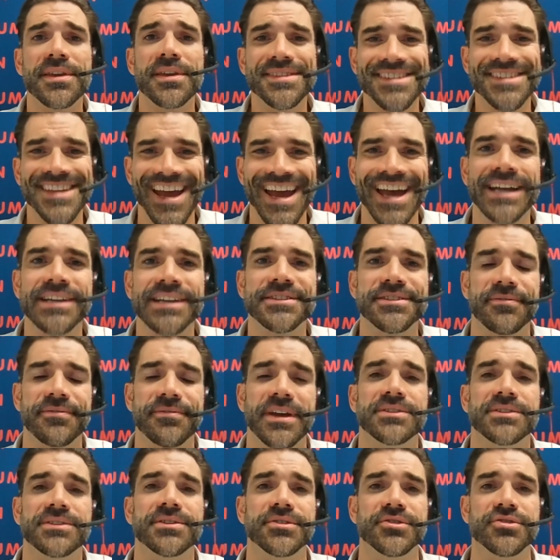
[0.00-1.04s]
to
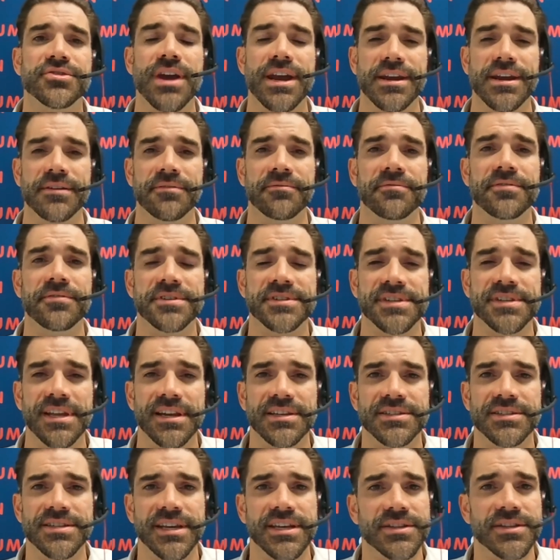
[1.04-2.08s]
activate a trading facility.